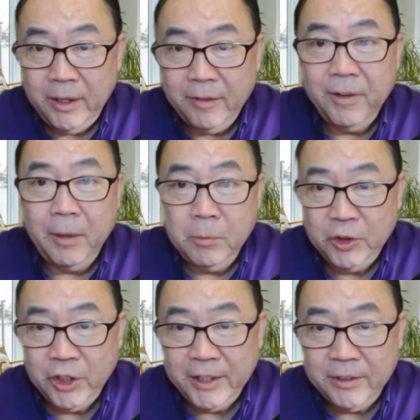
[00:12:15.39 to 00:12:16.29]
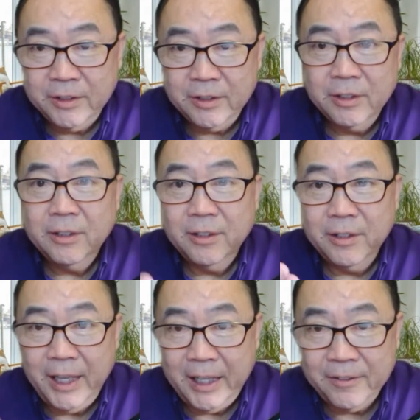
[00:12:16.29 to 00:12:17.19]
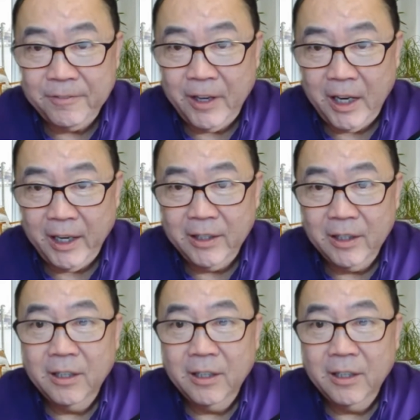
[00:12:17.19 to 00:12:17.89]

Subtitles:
if I'm rejected, that's fine.